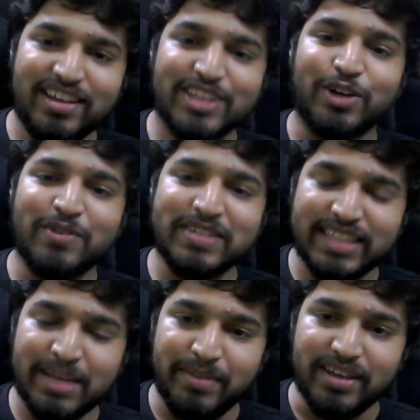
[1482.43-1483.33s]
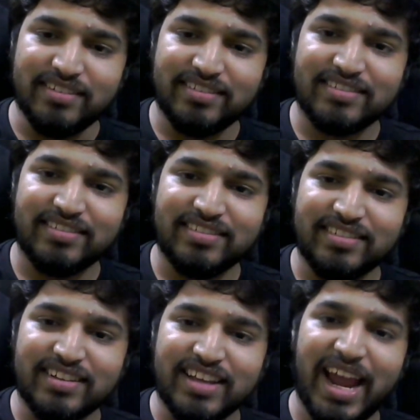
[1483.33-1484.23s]
is always less than B.
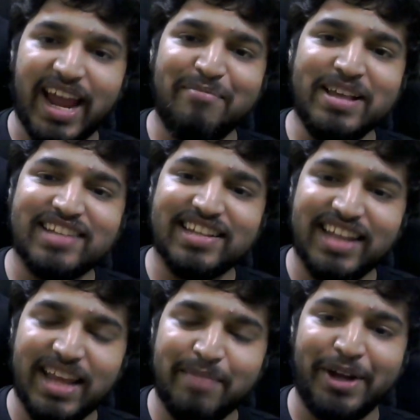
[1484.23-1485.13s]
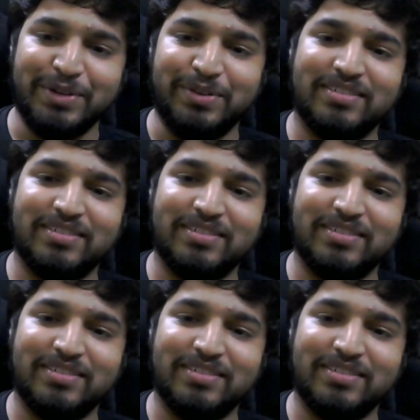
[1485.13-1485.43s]
And B is less than A by 2.